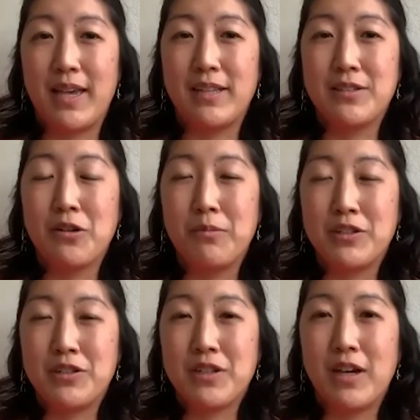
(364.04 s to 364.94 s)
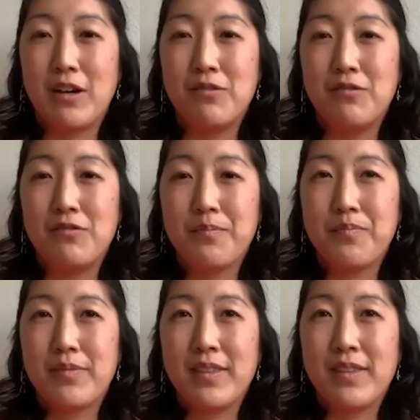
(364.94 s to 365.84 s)
And so much of
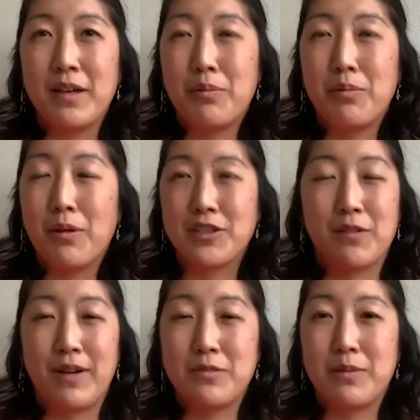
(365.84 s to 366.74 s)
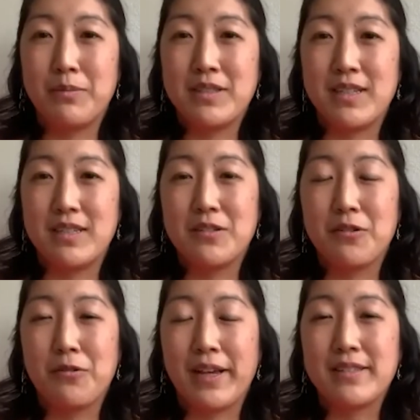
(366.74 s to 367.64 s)
the project of white supremacy is to
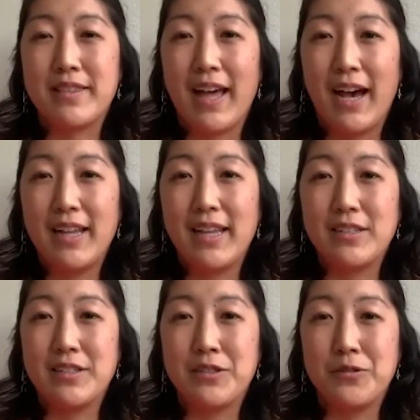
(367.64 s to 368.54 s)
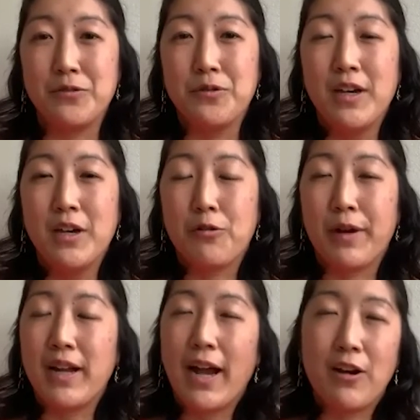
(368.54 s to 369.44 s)
erase that and to
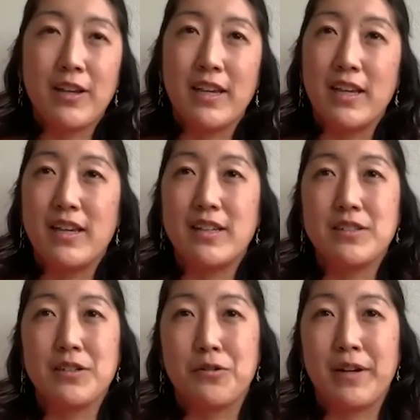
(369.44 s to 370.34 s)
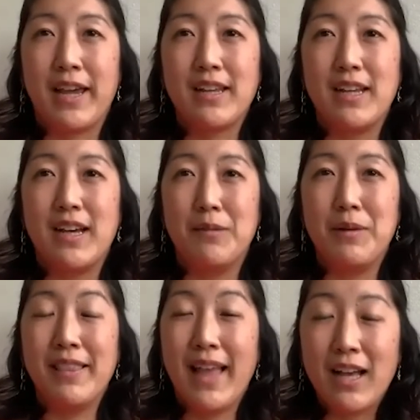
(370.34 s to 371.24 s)
create hierarchy and to create
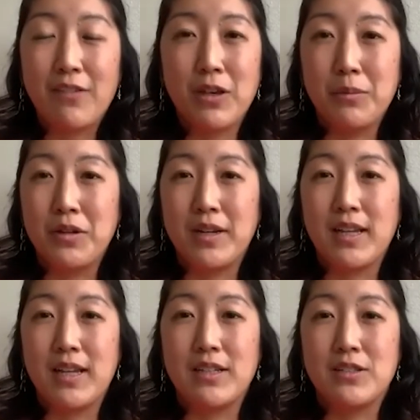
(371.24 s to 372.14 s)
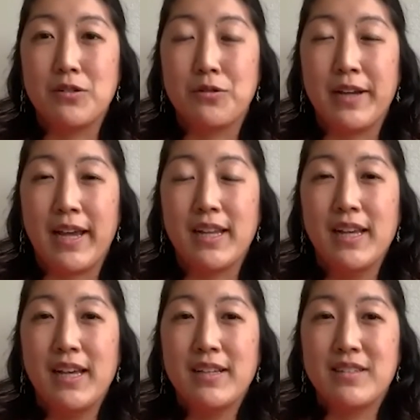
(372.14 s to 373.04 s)
a lack of community, to create
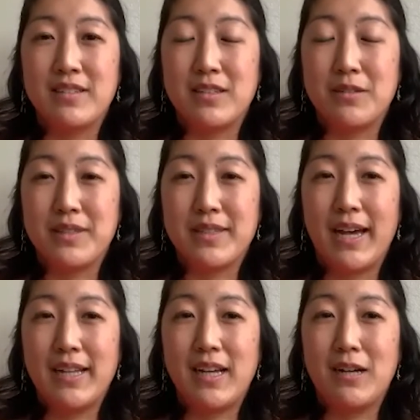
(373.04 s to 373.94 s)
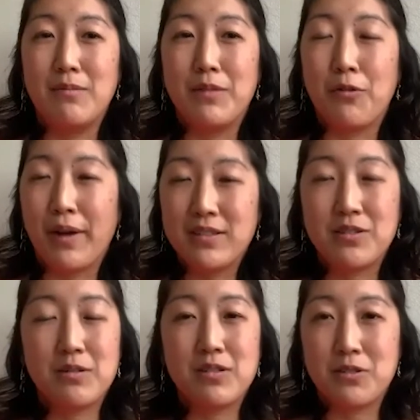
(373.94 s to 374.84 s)
systems that
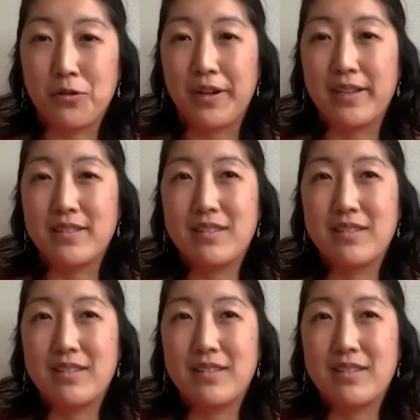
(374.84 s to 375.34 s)
erase stories.